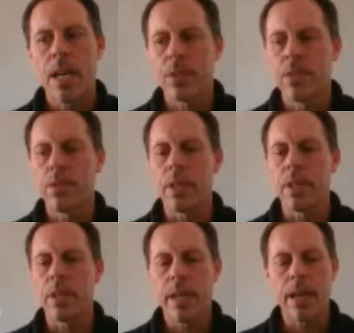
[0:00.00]

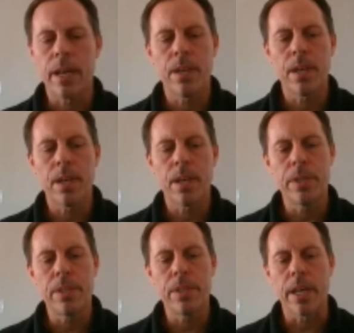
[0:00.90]
Absolutely. Yeah,
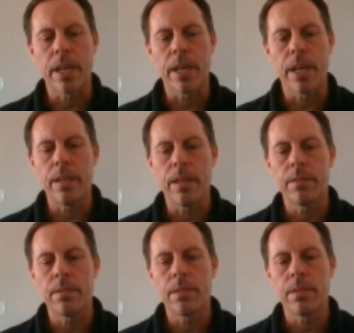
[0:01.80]
I would
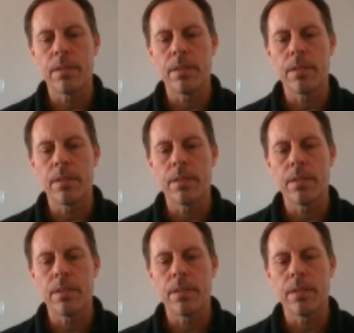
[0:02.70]
say